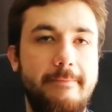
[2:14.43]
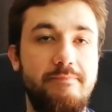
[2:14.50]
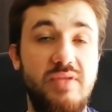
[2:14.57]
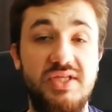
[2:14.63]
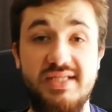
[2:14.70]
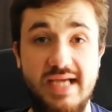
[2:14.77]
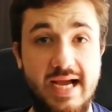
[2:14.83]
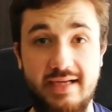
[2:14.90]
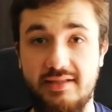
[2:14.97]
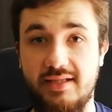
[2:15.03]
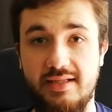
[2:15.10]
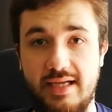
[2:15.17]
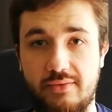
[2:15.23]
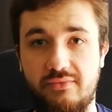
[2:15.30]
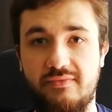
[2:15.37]
It's
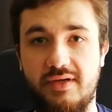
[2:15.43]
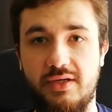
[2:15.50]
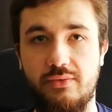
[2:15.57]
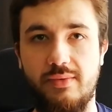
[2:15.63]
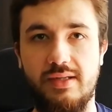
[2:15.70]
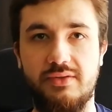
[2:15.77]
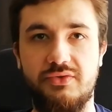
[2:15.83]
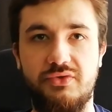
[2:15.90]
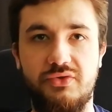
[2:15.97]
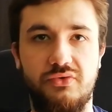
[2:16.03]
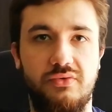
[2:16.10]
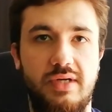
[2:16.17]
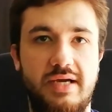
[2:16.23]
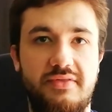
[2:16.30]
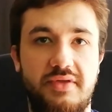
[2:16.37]
acted out very well,
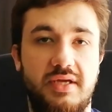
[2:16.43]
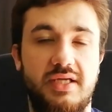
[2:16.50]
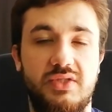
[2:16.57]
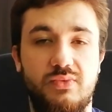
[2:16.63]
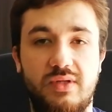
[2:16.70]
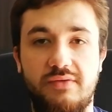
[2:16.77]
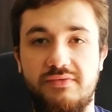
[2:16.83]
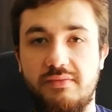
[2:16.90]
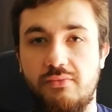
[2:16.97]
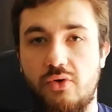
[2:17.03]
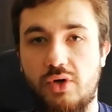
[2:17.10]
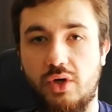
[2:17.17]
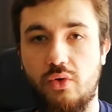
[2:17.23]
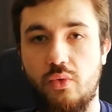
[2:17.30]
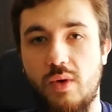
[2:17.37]
too. I think it's one of the
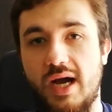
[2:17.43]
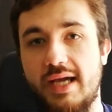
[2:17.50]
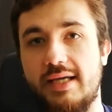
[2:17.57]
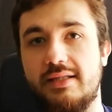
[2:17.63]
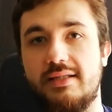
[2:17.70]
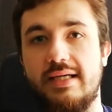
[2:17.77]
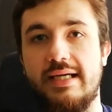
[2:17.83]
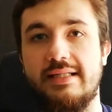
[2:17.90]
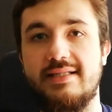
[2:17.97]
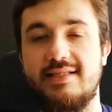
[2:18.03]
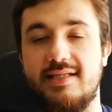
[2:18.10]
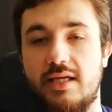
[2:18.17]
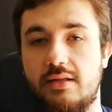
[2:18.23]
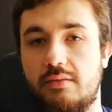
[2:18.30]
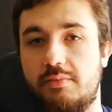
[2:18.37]
more quiet and
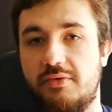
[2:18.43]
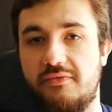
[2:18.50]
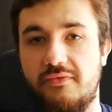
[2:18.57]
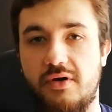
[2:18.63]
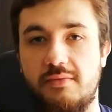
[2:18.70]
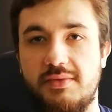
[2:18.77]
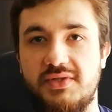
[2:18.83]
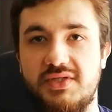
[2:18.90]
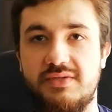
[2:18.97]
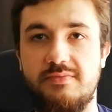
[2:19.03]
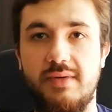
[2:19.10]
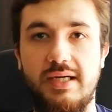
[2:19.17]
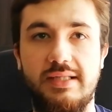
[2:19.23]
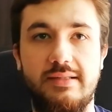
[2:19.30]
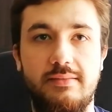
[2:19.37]
subtle performances
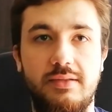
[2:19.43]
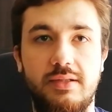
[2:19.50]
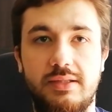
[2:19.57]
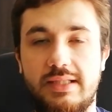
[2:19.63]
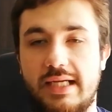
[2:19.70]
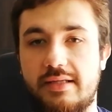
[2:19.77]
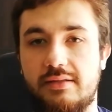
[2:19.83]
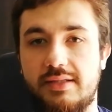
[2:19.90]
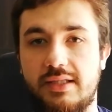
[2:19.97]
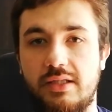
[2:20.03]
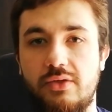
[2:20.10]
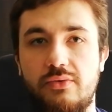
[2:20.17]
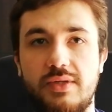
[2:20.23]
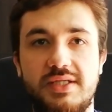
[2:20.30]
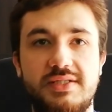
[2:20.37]
by Daniel
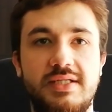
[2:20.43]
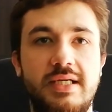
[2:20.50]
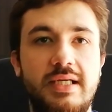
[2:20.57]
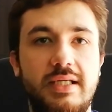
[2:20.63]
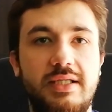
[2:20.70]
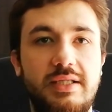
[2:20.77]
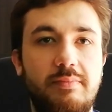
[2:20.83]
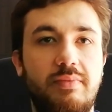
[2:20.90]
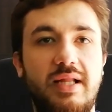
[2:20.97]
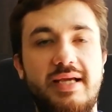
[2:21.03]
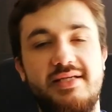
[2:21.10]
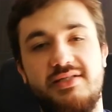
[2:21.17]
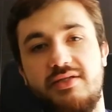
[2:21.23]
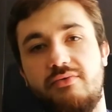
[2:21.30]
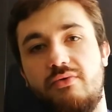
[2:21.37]
Day-Lewis. He
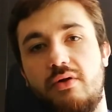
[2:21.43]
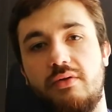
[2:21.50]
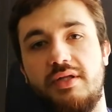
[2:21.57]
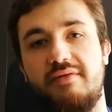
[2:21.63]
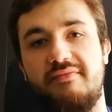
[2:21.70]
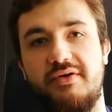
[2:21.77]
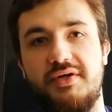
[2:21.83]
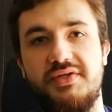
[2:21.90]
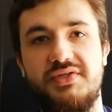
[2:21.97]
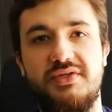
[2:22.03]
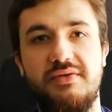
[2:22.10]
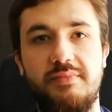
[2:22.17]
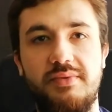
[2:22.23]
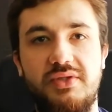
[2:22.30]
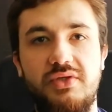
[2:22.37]
plays the role in a very
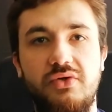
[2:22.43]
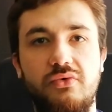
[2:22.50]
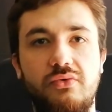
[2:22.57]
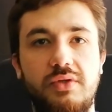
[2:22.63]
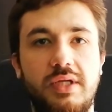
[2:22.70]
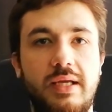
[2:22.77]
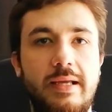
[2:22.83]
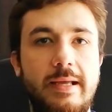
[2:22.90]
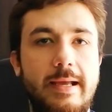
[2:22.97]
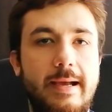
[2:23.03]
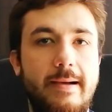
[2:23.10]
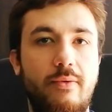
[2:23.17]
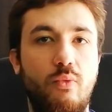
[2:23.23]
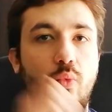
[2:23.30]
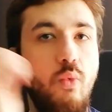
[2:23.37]
subdued
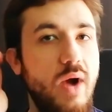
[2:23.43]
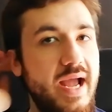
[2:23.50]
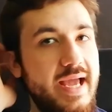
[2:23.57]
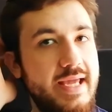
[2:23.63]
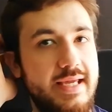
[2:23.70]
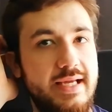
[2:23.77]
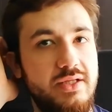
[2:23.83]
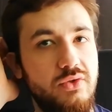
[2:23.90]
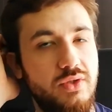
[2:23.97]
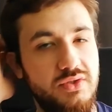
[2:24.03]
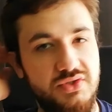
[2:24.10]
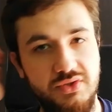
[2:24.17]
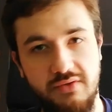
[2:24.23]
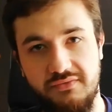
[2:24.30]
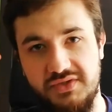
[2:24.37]
way, and you can
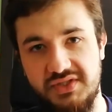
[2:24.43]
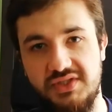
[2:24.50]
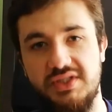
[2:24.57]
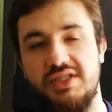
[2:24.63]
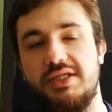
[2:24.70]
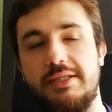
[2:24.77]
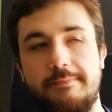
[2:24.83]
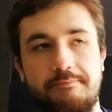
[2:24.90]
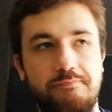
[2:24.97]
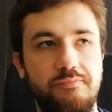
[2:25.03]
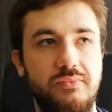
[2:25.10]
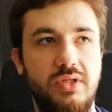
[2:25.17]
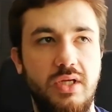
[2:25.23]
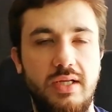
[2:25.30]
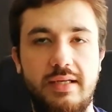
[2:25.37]
sort of see
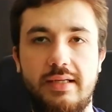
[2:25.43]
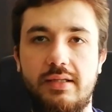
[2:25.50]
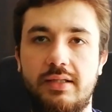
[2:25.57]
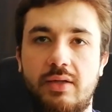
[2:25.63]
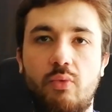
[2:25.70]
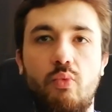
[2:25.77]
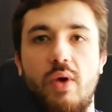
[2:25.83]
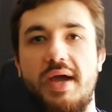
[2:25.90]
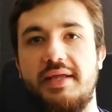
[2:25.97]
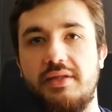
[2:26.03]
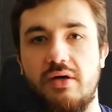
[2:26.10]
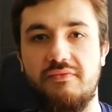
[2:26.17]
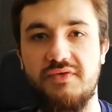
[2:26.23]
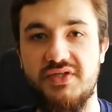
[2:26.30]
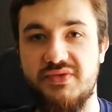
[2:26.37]
the weight
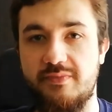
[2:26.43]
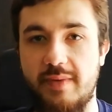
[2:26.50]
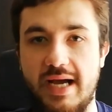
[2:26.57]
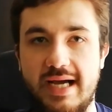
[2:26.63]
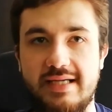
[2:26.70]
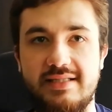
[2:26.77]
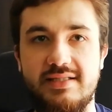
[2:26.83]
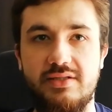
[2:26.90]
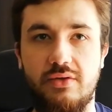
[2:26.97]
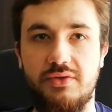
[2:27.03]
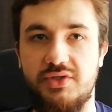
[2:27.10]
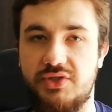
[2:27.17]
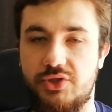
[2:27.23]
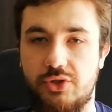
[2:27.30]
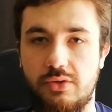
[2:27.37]
of his past on
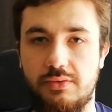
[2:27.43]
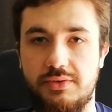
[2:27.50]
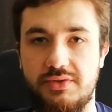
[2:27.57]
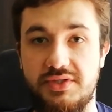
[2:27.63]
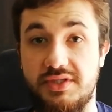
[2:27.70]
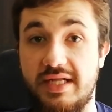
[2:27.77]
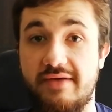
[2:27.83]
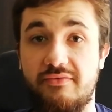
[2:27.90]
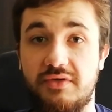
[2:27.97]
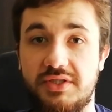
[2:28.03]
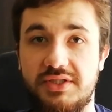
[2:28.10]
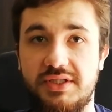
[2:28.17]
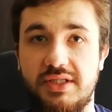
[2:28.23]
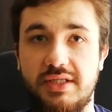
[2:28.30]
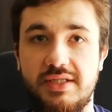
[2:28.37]
his shoulders in every
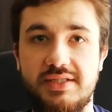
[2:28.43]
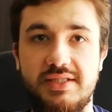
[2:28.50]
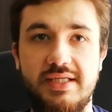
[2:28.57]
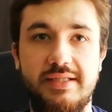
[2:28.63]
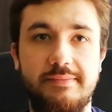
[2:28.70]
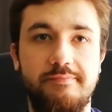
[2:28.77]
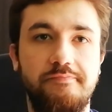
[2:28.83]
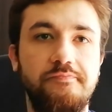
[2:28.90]
scene he's in.